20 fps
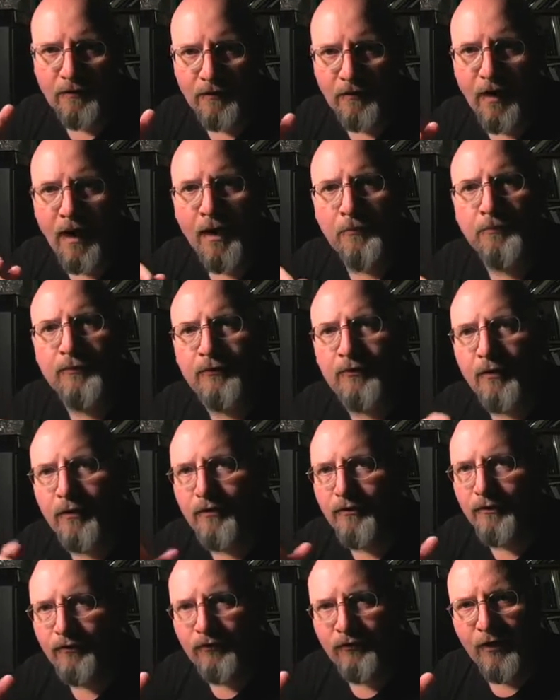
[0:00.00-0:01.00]
I'm still
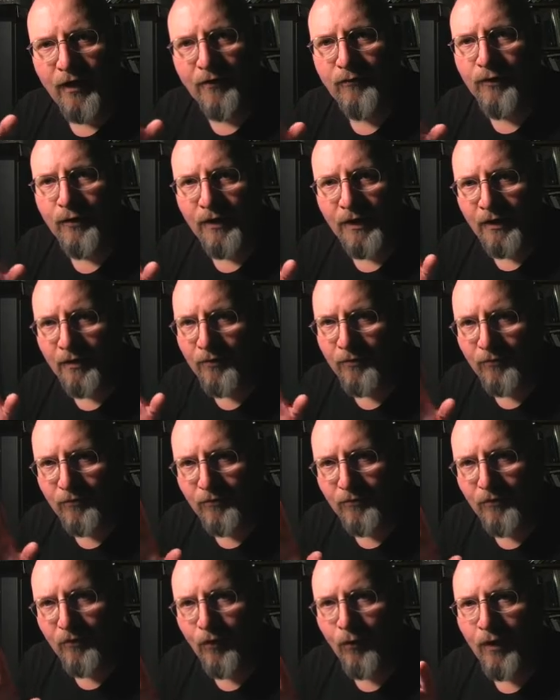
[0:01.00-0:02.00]
discovering
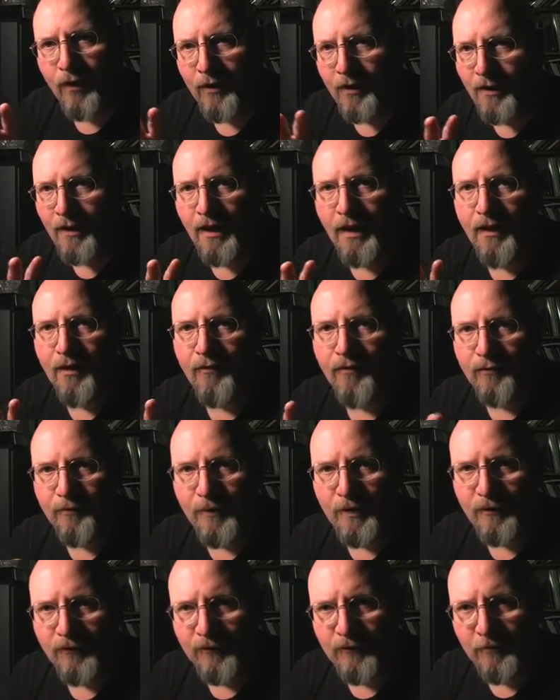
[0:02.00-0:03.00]
what love
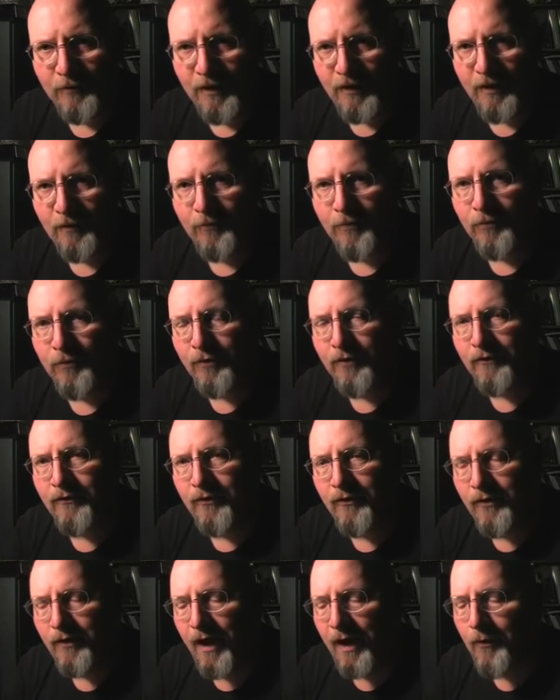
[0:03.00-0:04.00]
means to me. Let me put it to
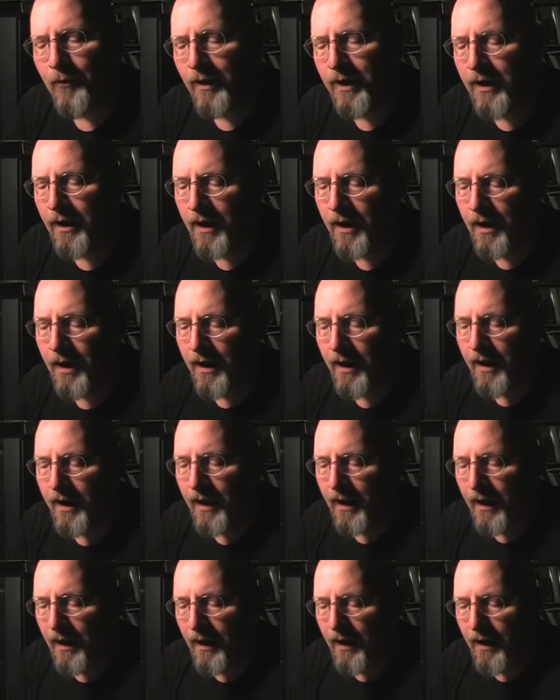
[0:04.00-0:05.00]
you that way.
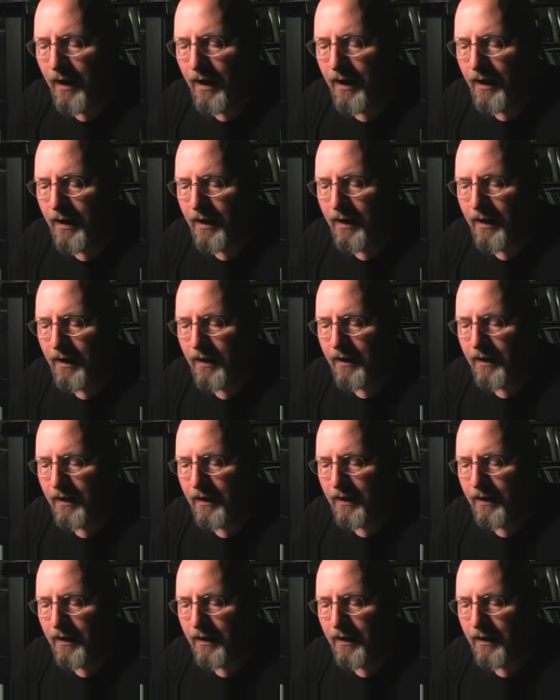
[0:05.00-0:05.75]
Uh,